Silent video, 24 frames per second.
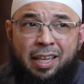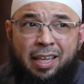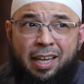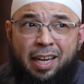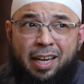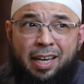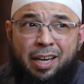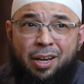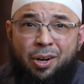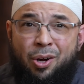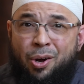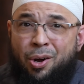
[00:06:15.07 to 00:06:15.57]

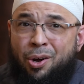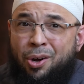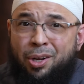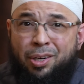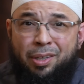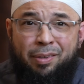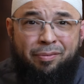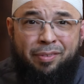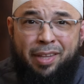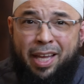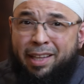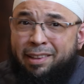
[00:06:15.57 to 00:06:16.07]
And
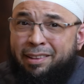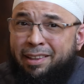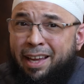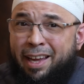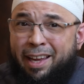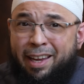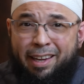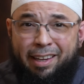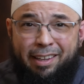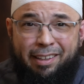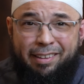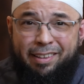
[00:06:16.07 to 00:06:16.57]
all of that
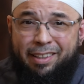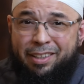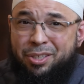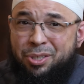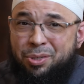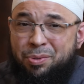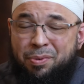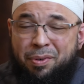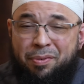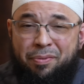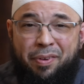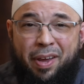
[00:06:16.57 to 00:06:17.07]
day that
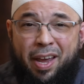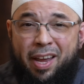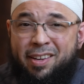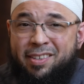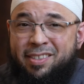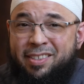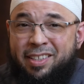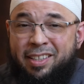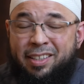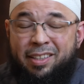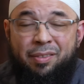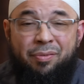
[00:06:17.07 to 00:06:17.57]
you were
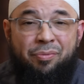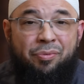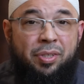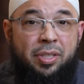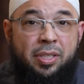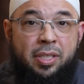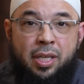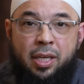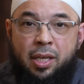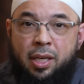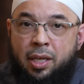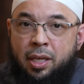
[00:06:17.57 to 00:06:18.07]
fasting, the
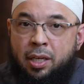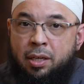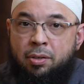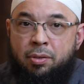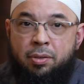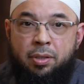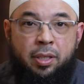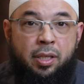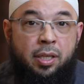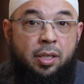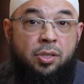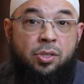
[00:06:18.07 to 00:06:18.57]
fatigue
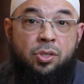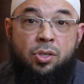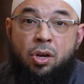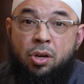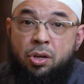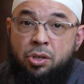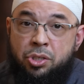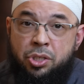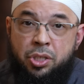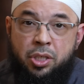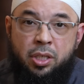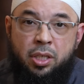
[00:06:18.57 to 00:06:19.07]
or the
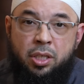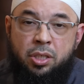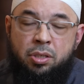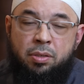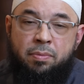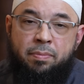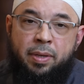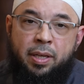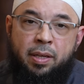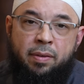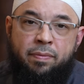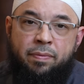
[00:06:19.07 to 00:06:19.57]
exhaustion that
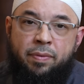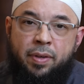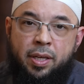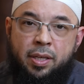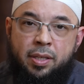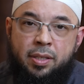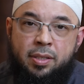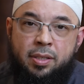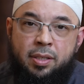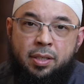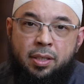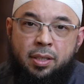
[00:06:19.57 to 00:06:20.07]
you may have
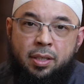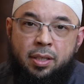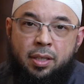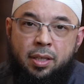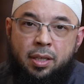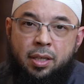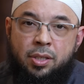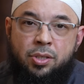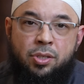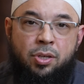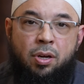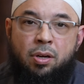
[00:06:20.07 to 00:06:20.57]
faced,
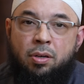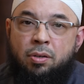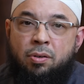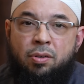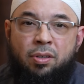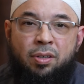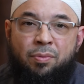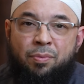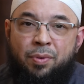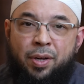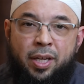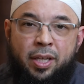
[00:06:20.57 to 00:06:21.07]
it's all
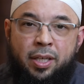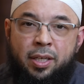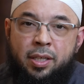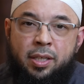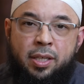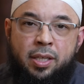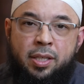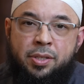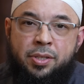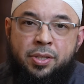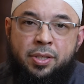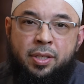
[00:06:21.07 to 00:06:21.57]
going away in
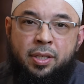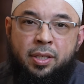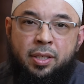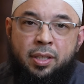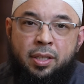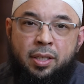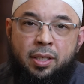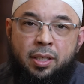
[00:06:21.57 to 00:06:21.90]
an instant.